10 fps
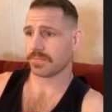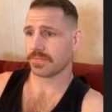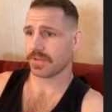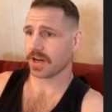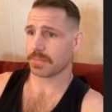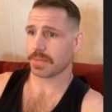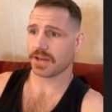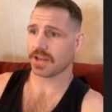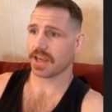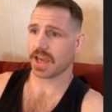fuck,
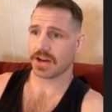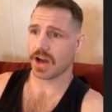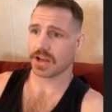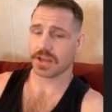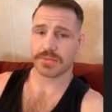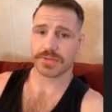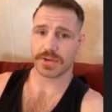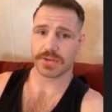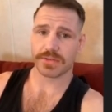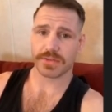man, you can't knock him
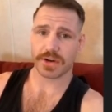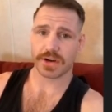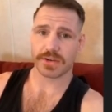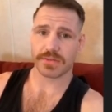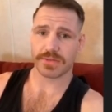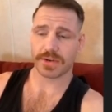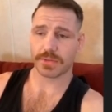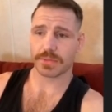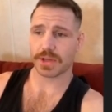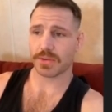for, for, for
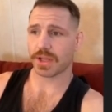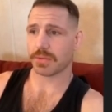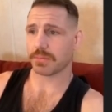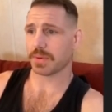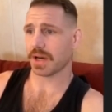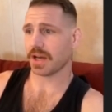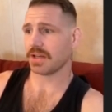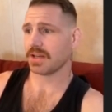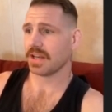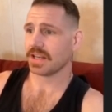doing it. But
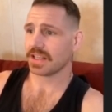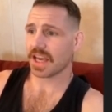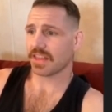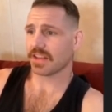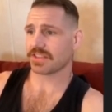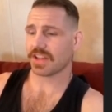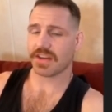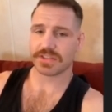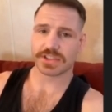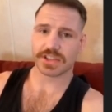yeah, there's
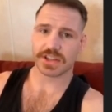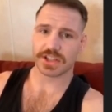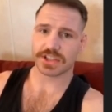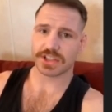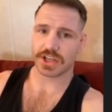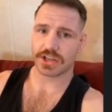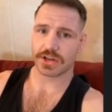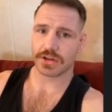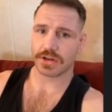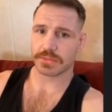levels to this shit.
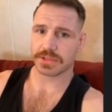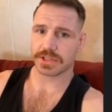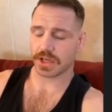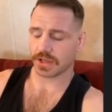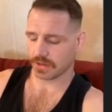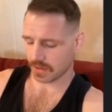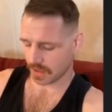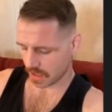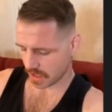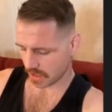You know what I'm saying?
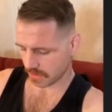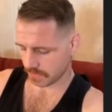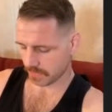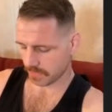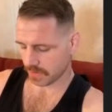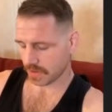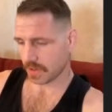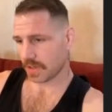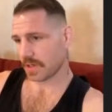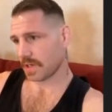Um,
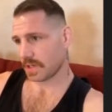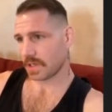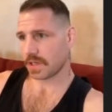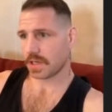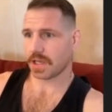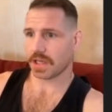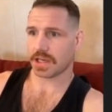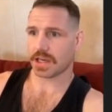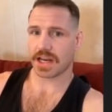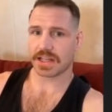
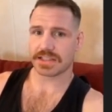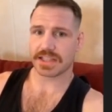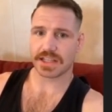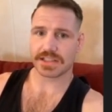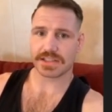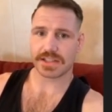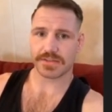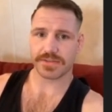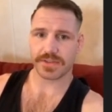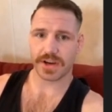He got a taste
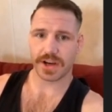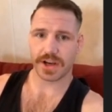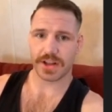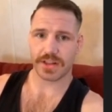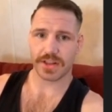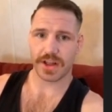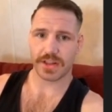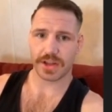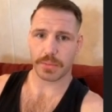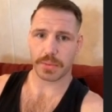of uh, a, a
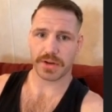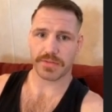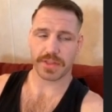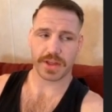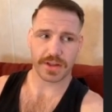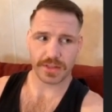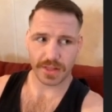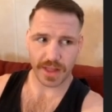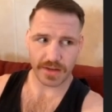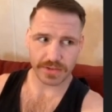little bit of the
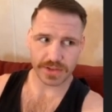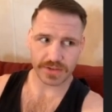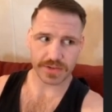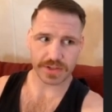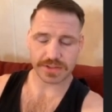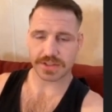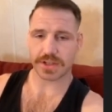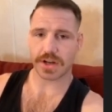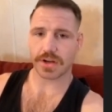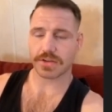level difference,
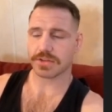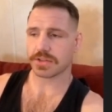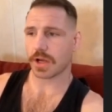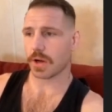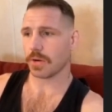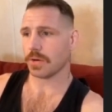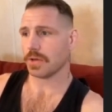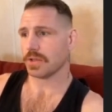you know? So